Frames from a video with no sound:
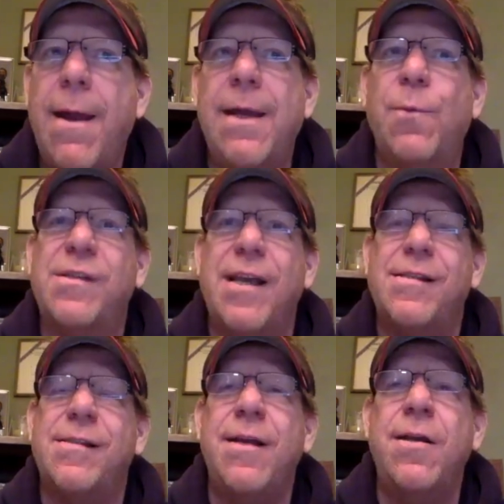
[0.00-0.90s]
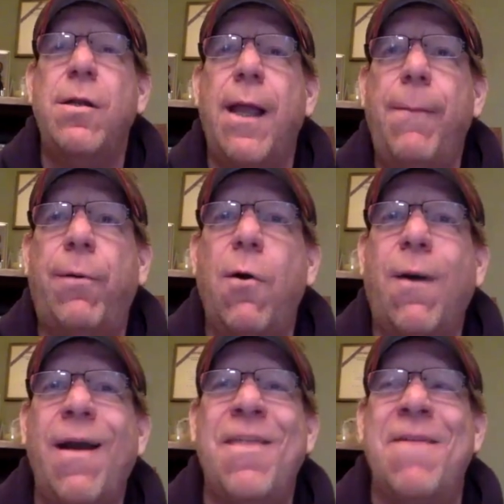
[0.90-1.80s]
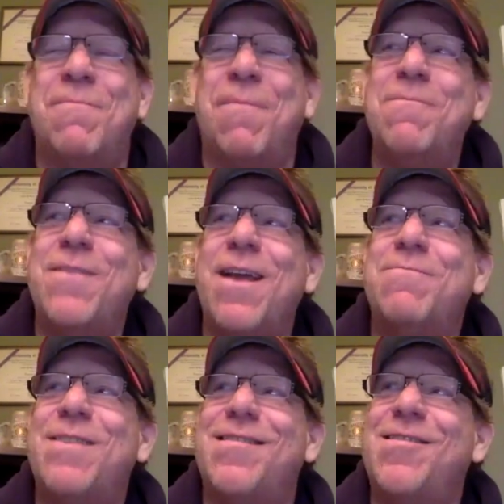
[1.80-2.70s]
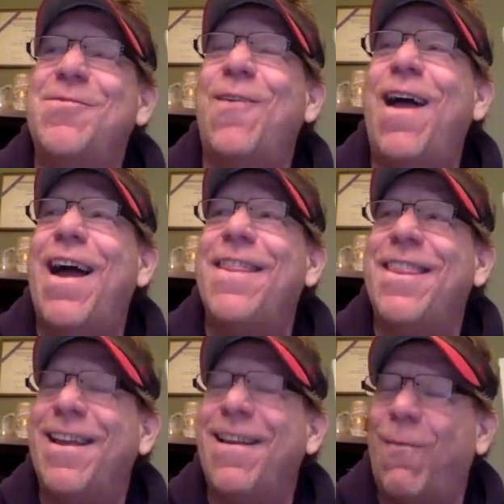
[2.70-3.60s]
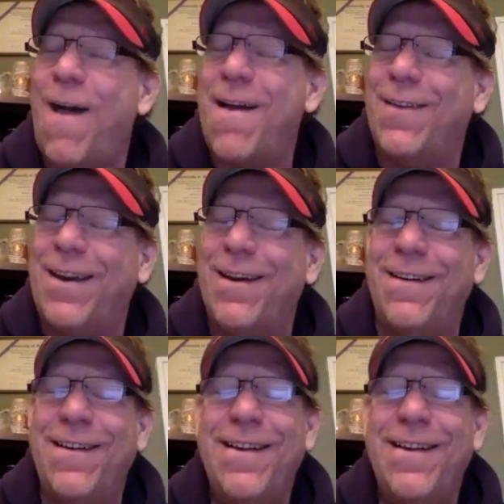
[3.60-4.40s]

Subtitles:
It was a single A program, bumped up to 2A, I think, his final year.